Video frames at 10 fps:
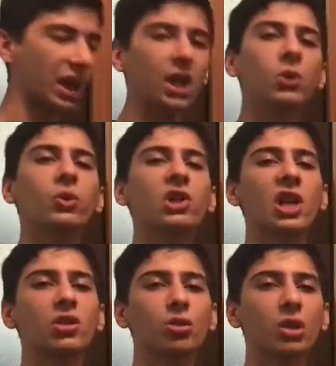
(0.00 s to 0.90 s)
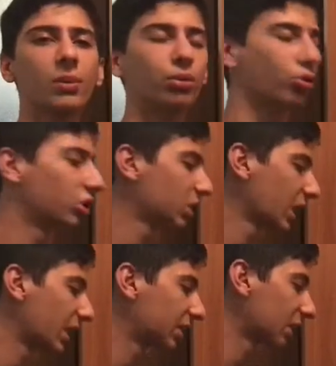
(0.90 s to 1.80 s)
a which has two inputs,
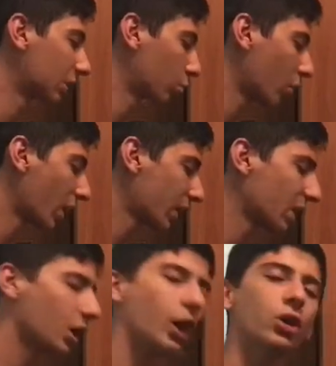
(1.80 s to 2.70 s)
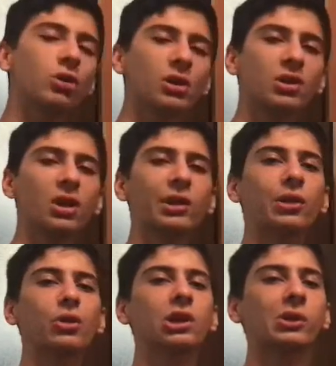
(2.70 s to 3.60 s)
x and y, you can still
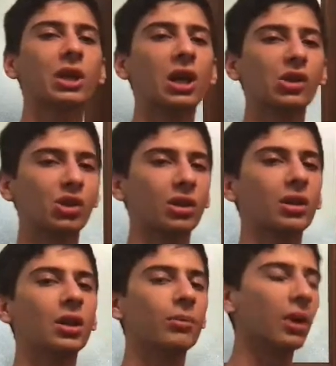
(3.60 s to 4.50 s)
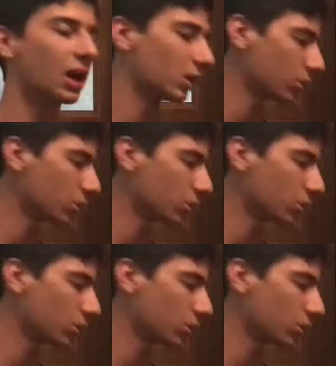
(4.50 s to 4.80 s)
use recursion by